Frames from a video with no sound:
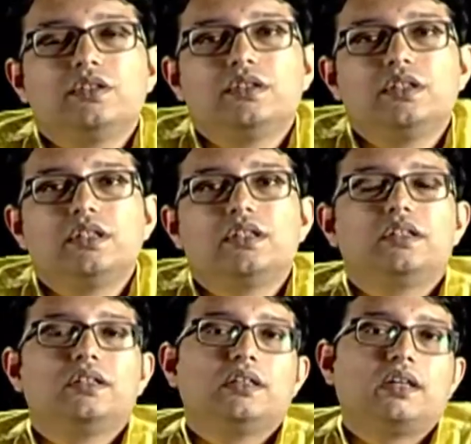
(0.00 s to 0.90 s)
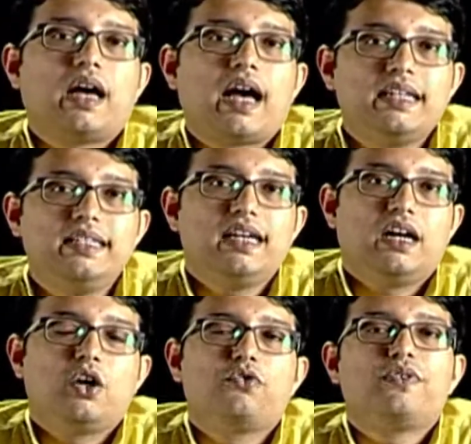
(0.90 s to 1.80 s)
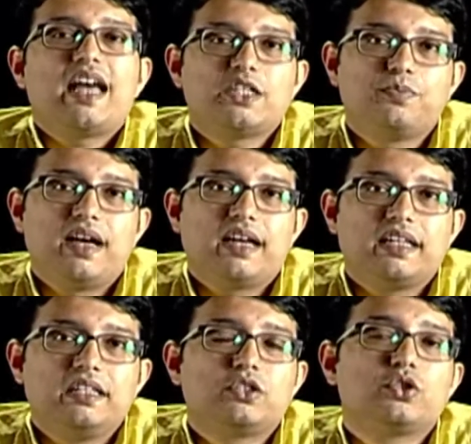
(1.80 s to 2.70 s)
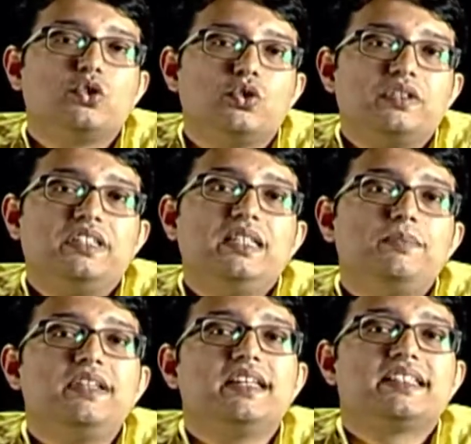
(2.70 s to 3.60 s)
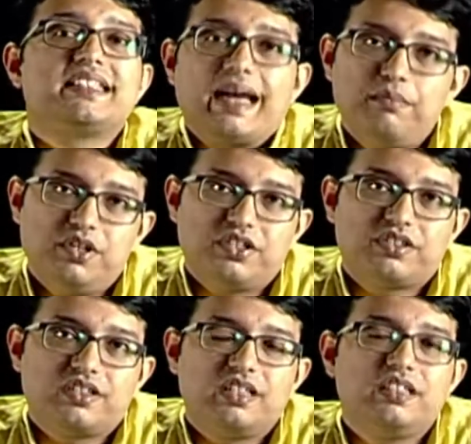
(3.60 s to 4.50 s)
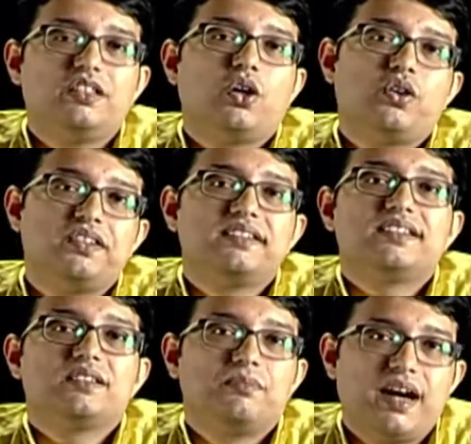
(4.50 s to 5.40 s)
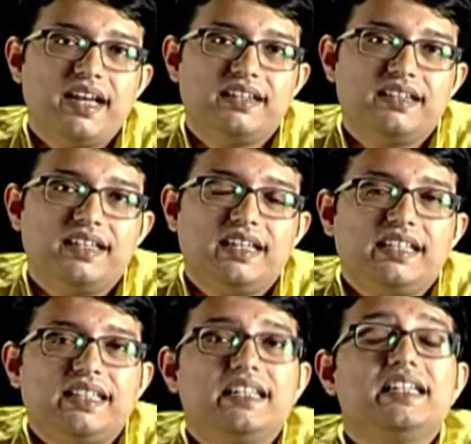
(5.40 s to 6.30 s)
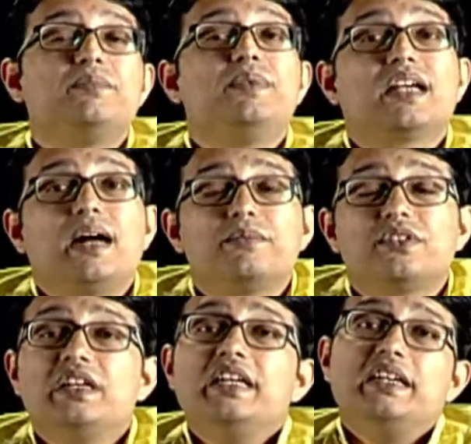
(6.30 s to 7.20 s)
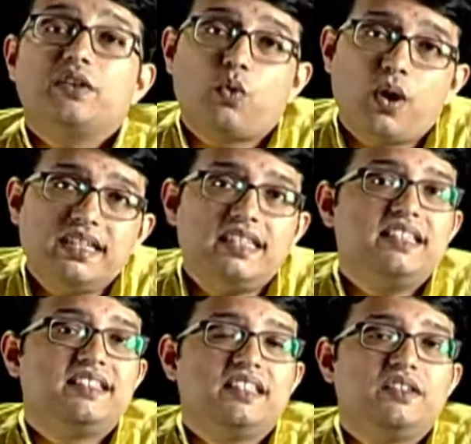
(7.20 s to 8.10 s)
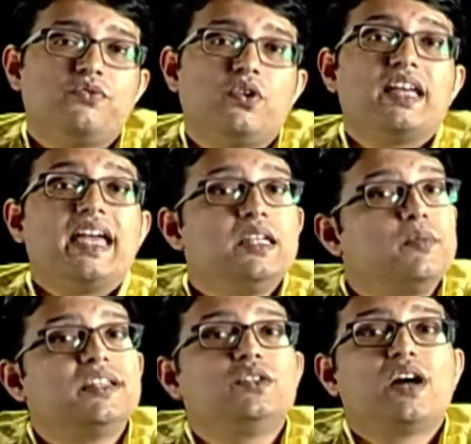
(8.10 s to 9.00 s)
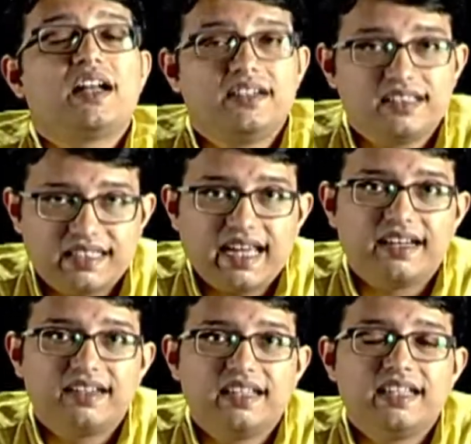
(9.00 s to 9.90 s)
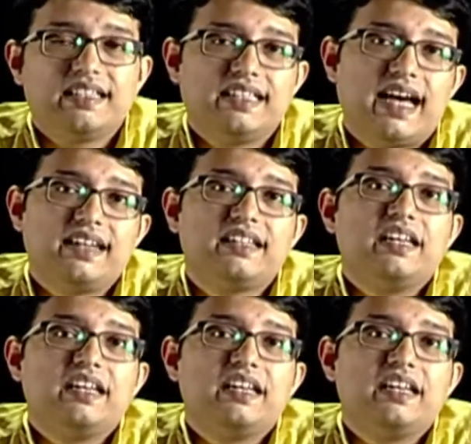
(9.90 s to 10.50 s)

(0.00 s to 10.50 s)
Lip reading: The idea of flashback is so deeply established in the audience's mind that it becomes quite easy for anybody to understand that